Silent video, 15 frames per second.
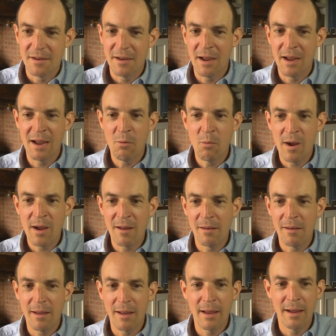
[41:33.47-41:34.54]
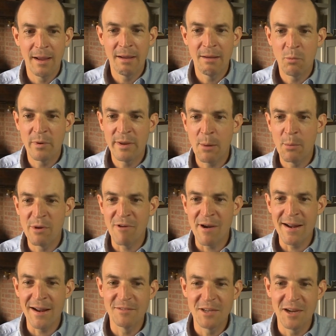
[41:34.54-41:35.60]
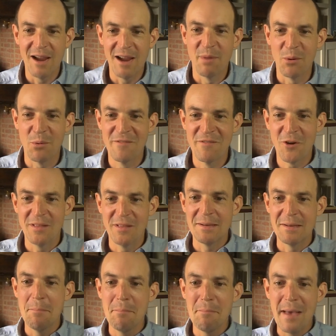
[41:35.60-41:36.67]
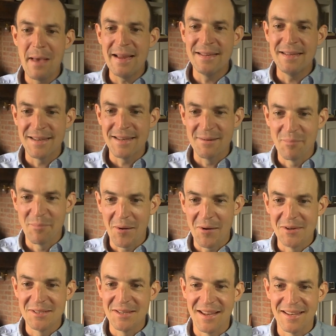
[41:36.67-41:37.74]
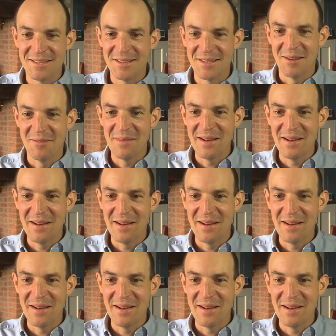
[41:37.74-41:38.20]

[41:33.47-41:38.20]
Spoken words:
We ran out of time, but we've got this amazing process that